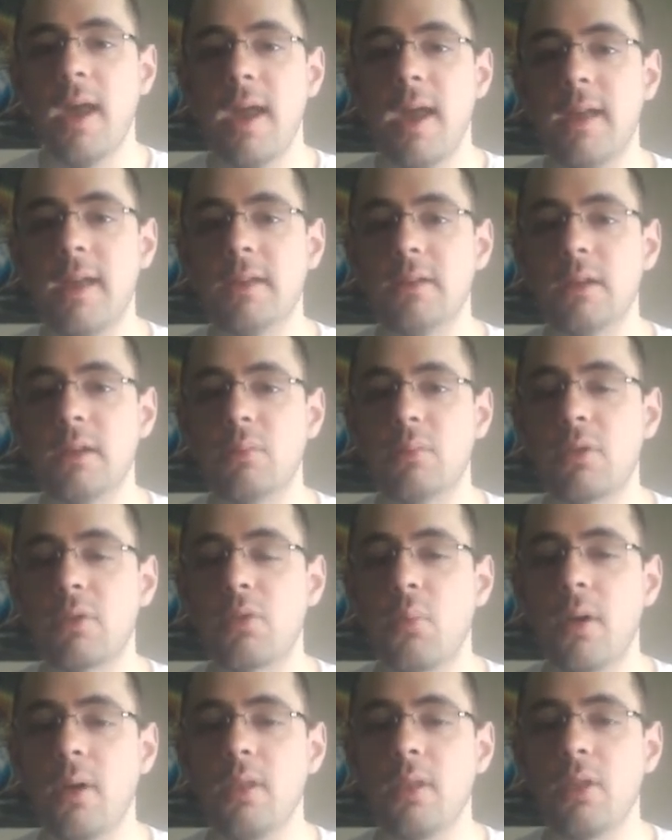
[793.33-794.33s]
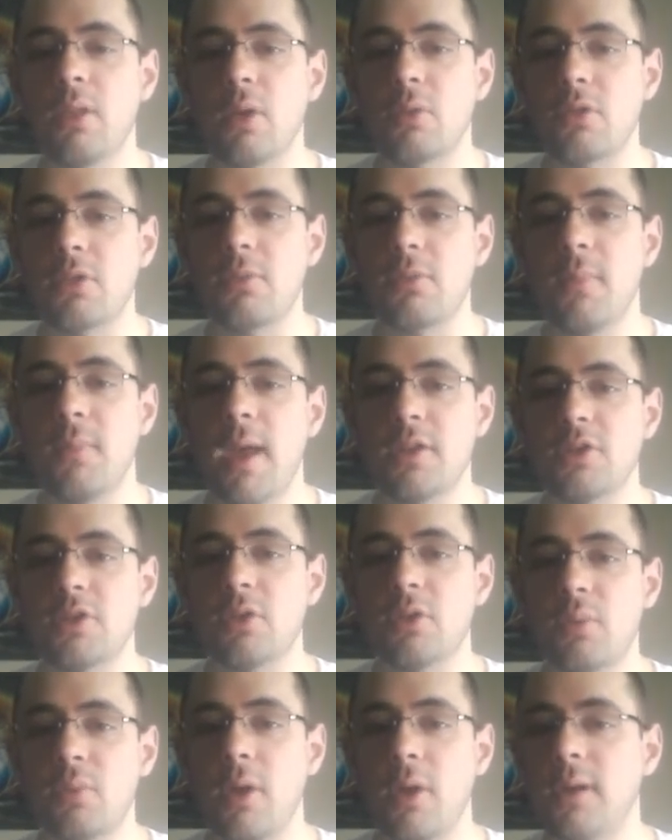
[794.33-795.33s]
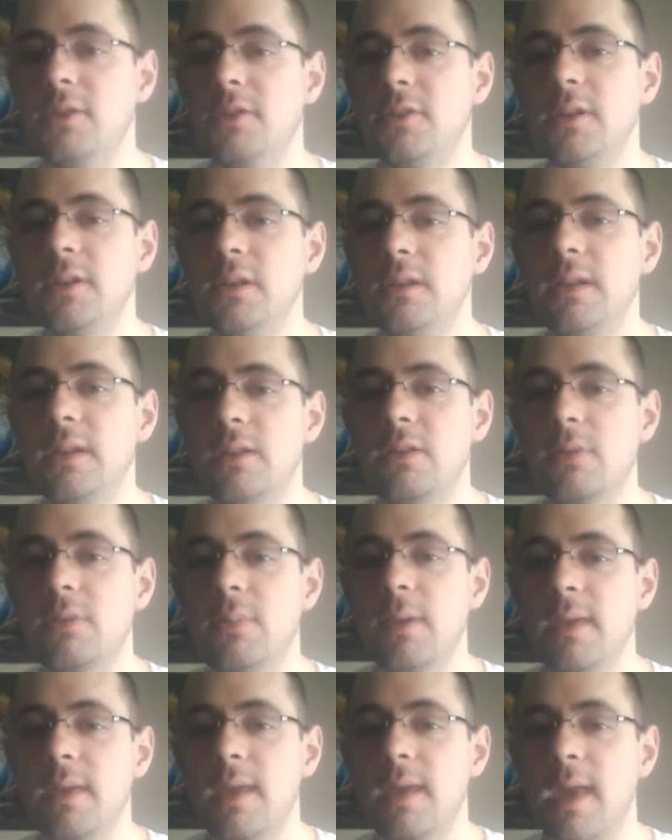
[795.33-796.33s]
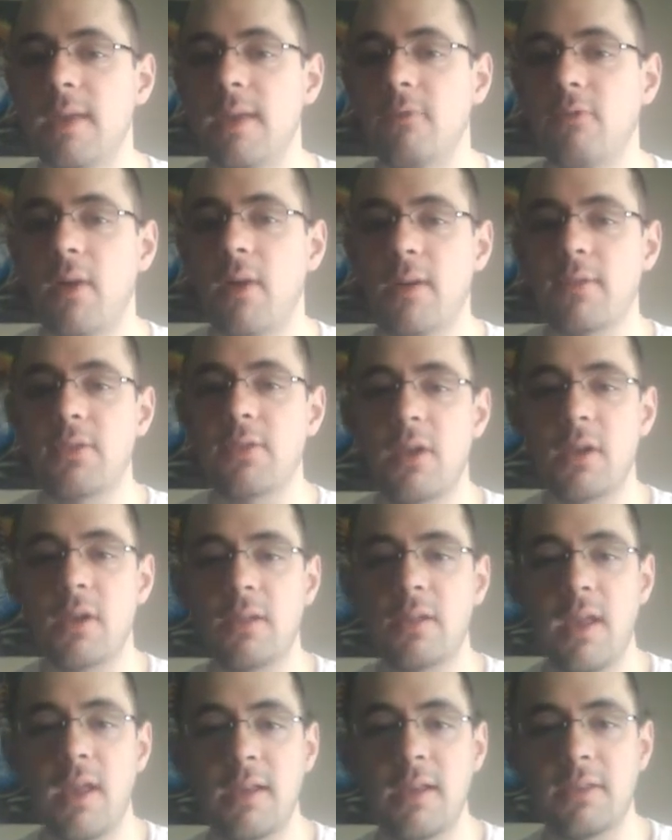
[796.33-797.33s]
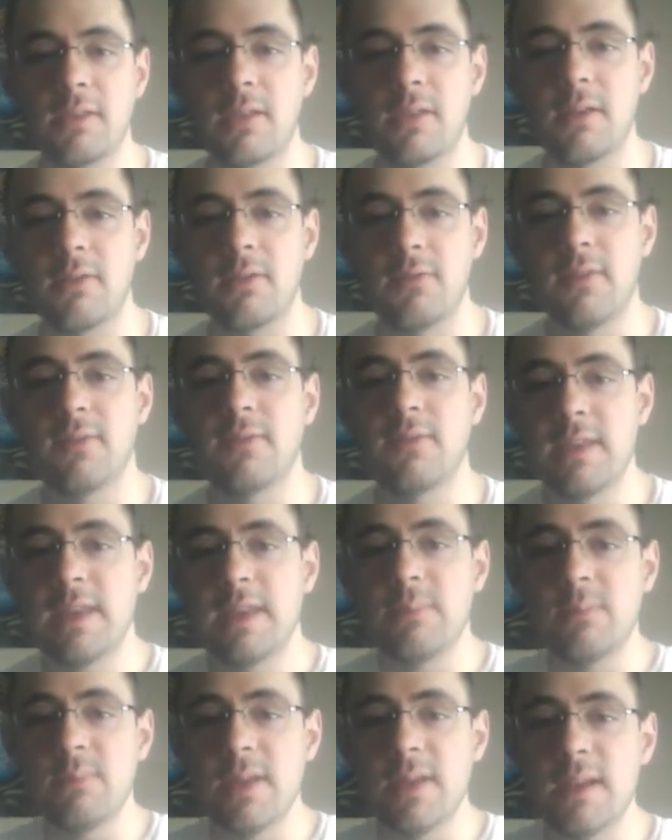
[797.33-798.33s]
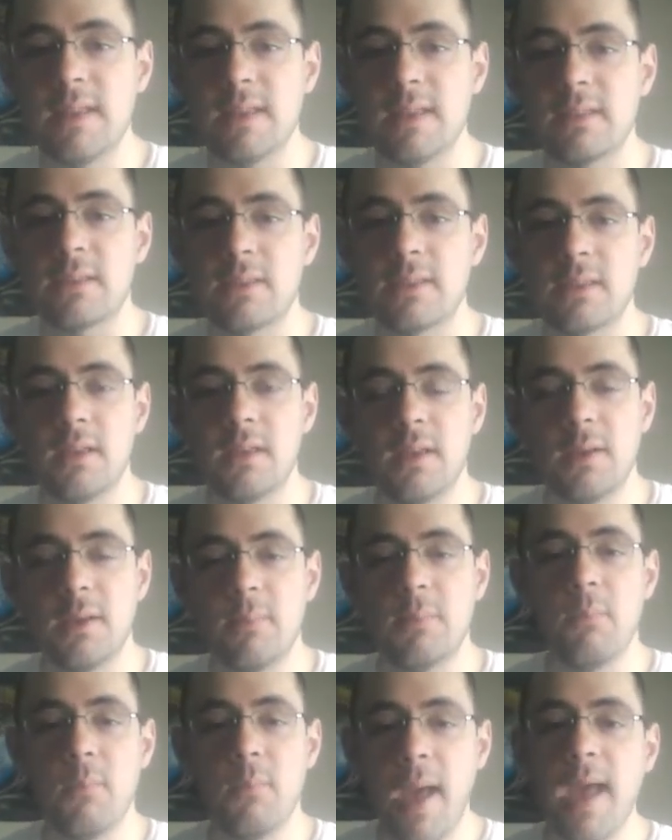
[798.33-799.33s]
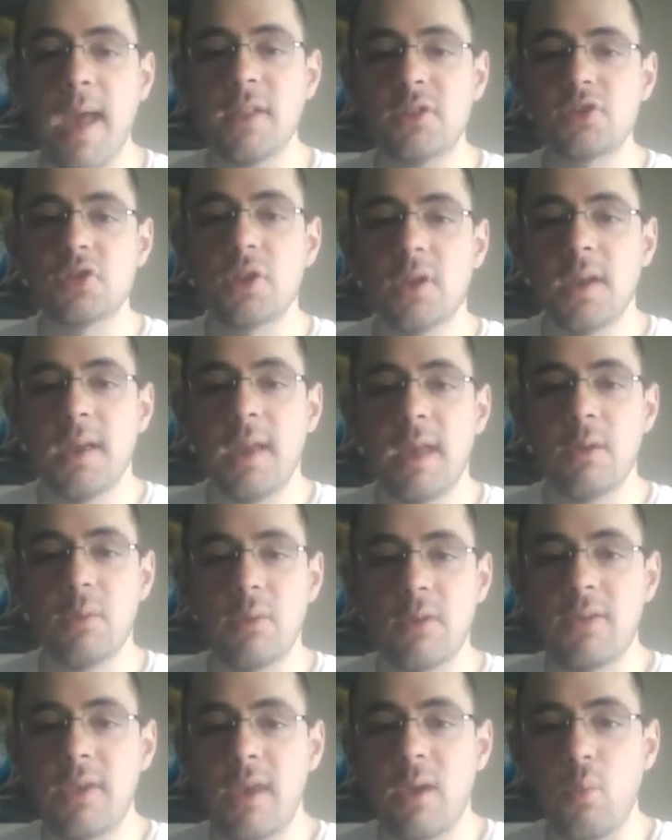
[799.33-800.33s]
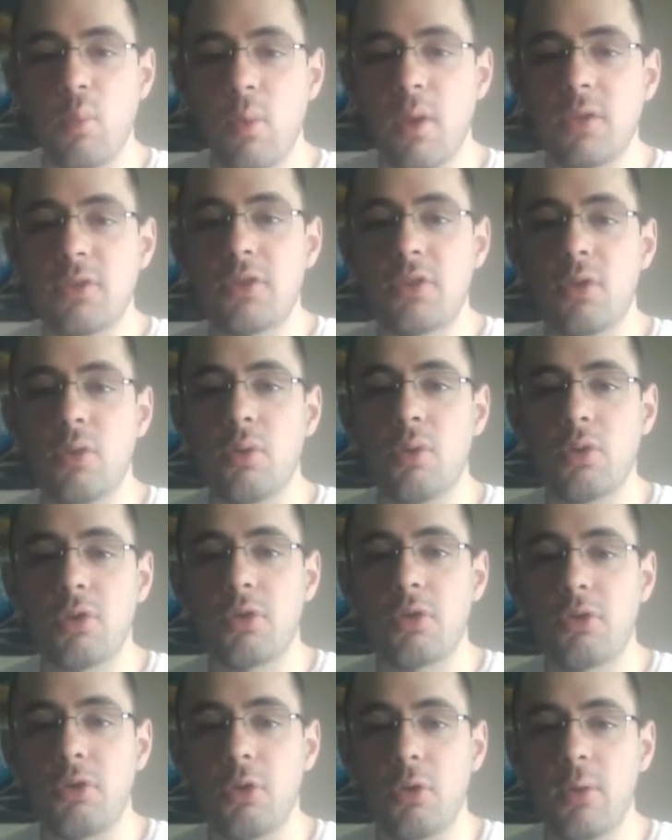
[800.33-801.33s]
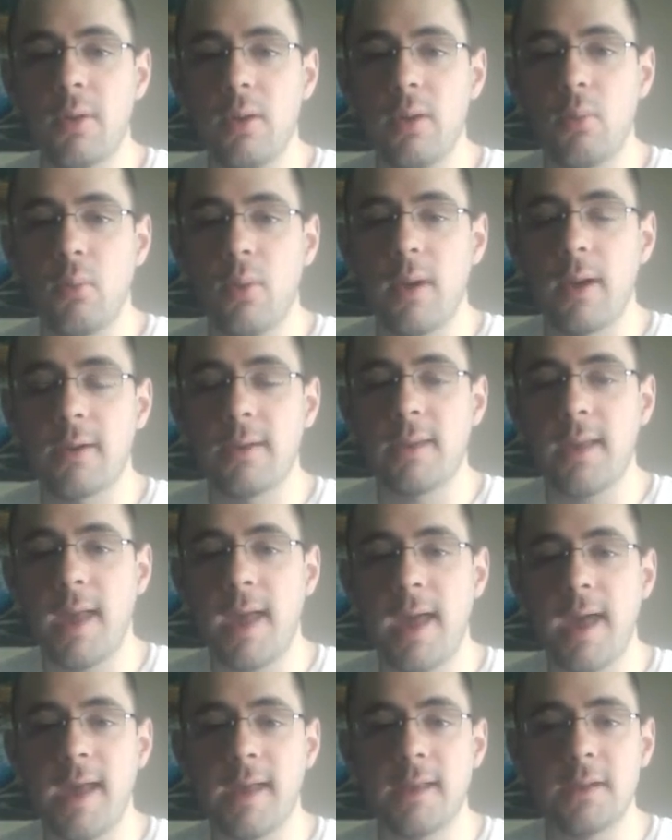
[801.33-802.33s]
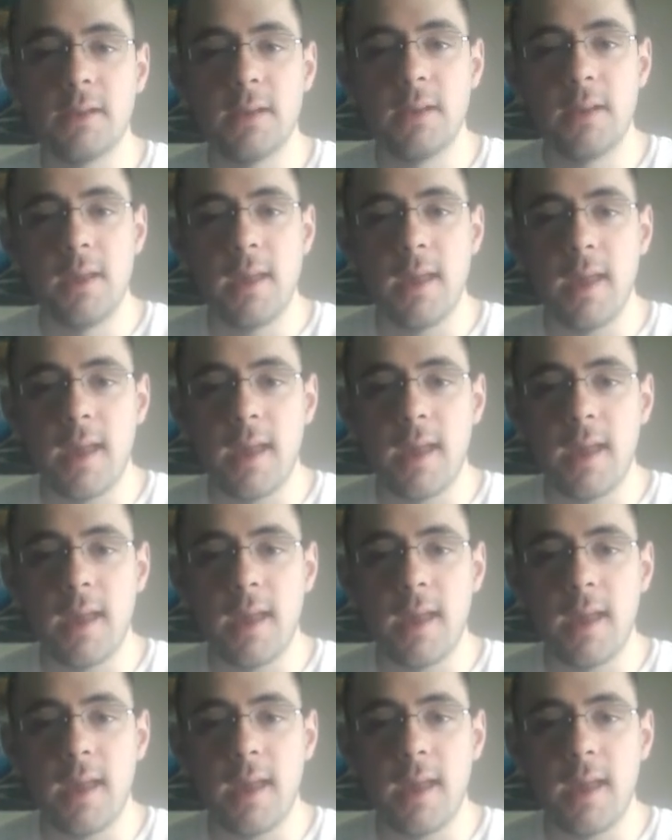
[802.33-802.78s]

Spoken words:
And it was one of those matches where it didn't need to be a 5-star classic 15-minute match. It was a well-told story where you had